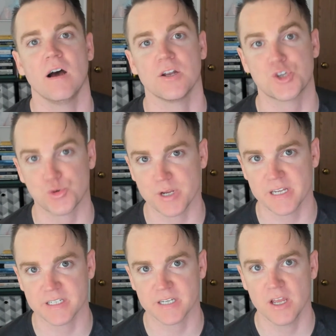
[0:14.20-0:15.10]

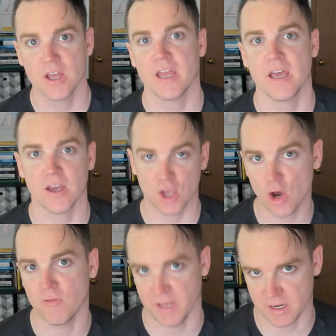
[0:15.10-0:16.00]
treat
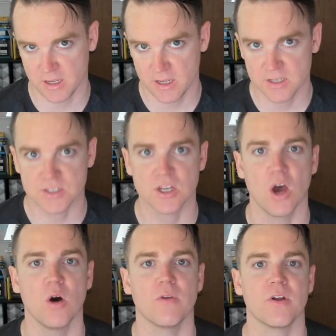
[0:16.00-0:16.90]
COVID.
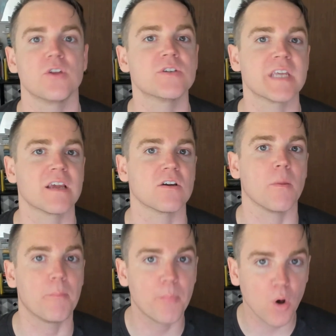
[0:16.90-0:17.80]
So they're using
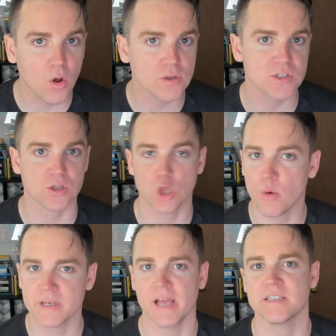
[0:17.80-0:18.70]
pulsed
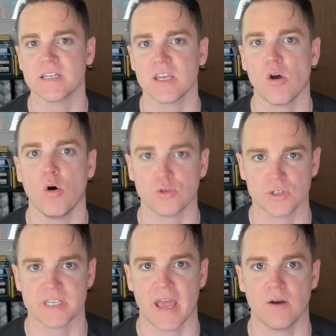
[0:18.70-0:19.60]
low-intensity
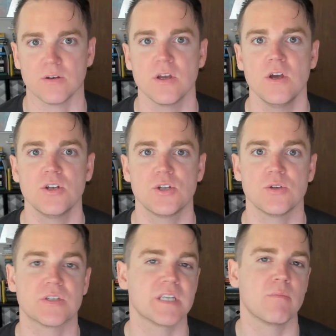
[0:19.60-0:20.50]
ultrasound to
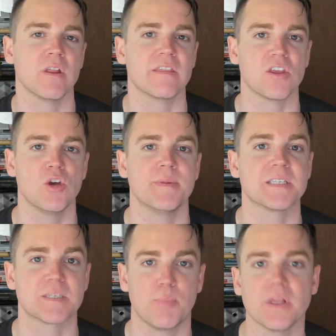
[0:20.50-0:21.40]
stimulate the human
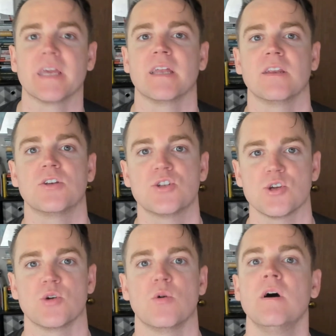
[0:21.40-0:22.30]
spleen
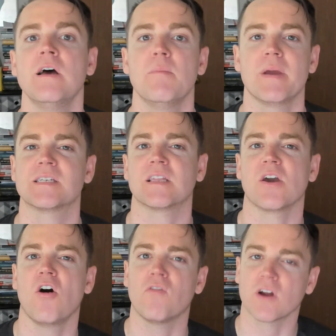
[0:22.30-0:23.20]
to basically
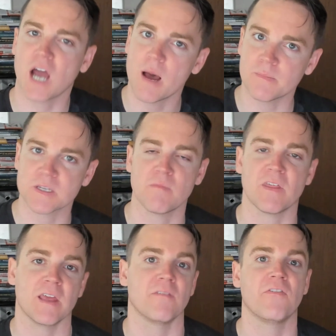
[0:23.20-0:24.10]
overcome some of
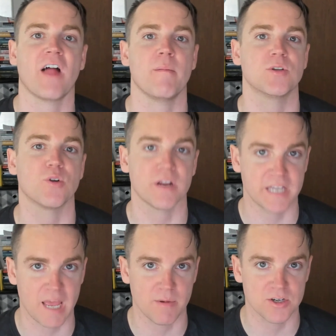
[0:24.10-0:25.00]
the inflammatory
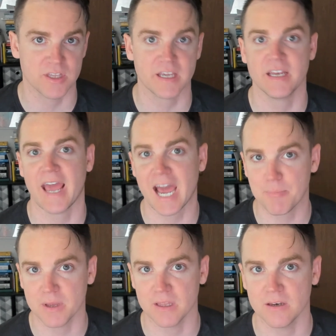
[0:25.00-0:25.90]
damage that can
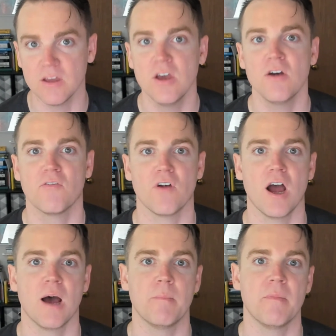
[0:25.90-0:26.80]
happen from